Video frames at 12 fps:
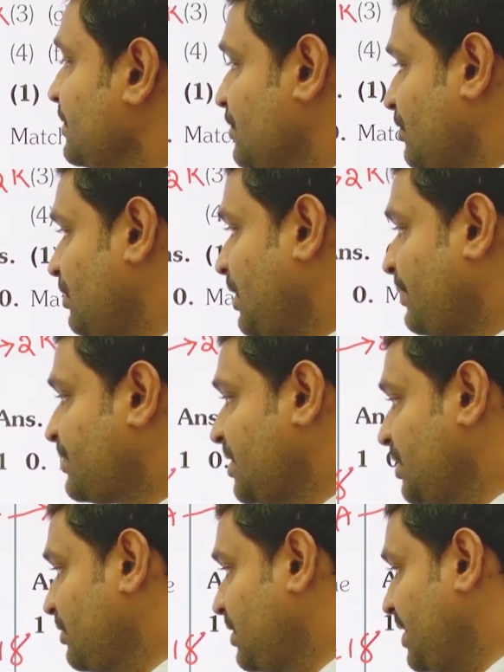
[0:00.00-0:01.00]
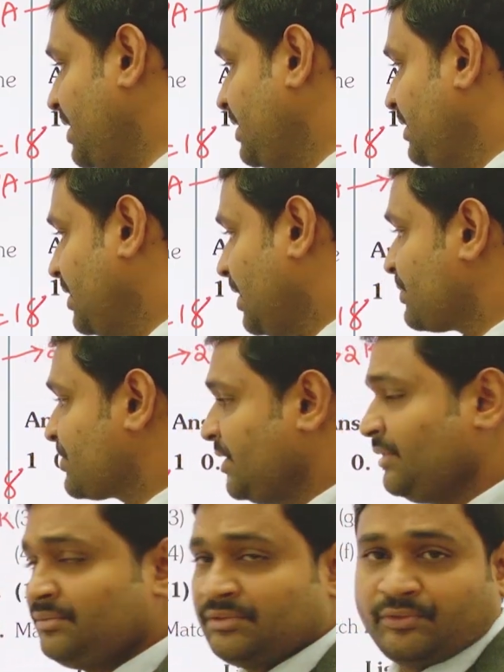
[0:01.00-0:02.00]
So absolutely the
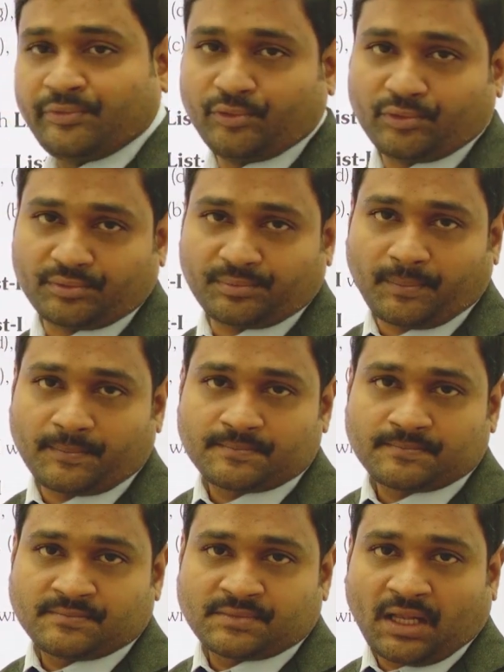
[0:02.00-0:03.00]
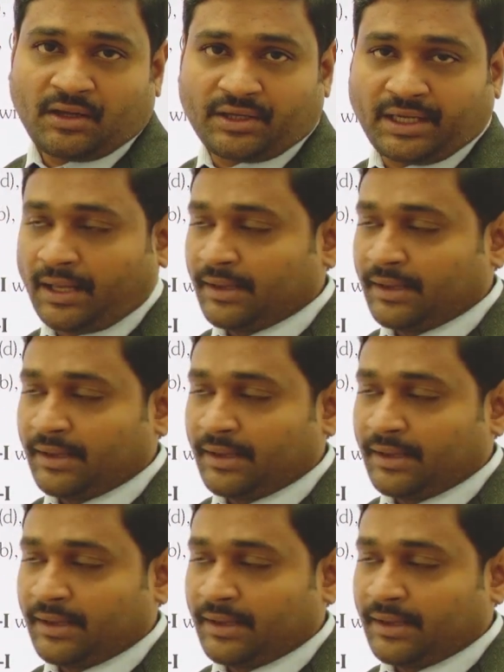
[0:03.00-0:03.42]
option 4. Okay,